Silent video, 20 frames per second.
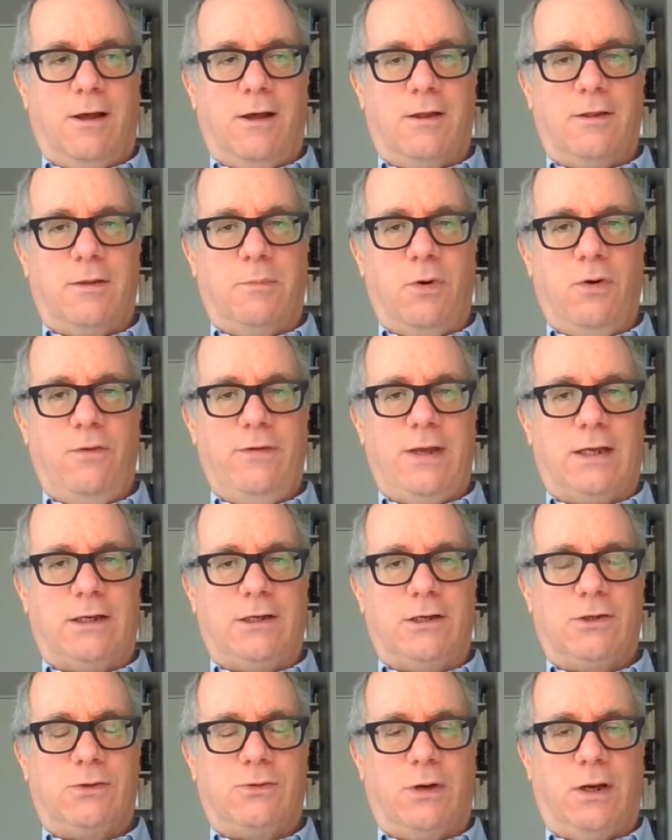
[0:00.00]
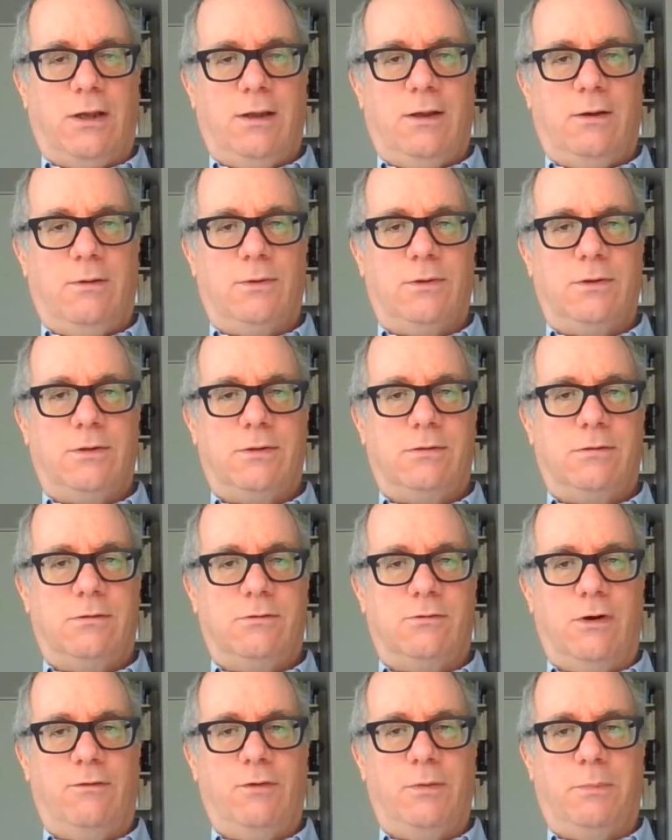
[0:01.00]
movie industry. It was
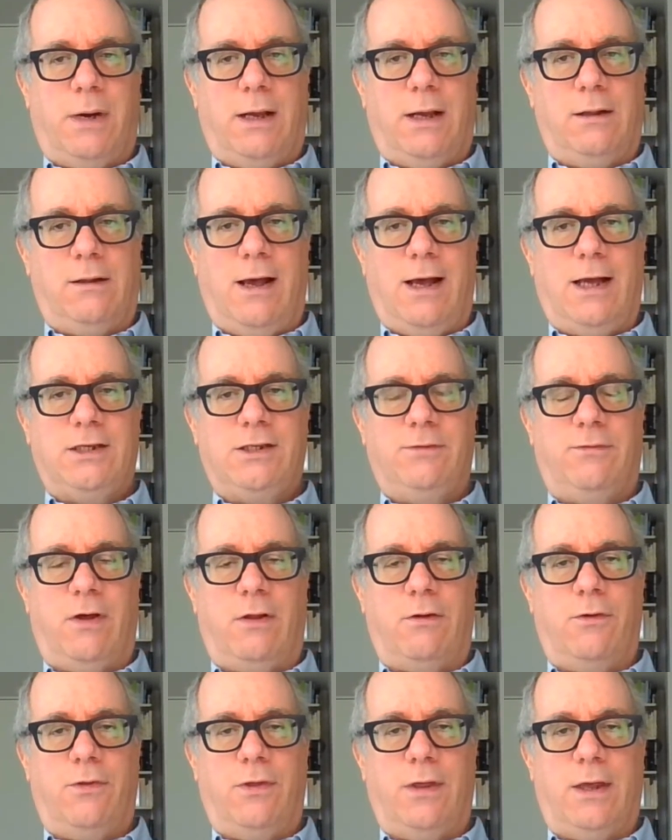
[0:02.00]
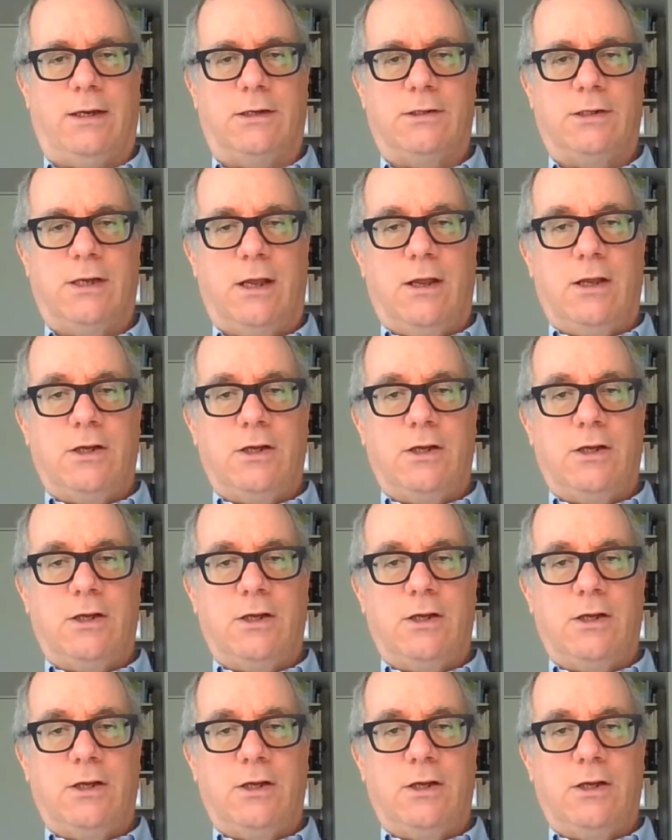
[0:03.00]
driven by lots of other things.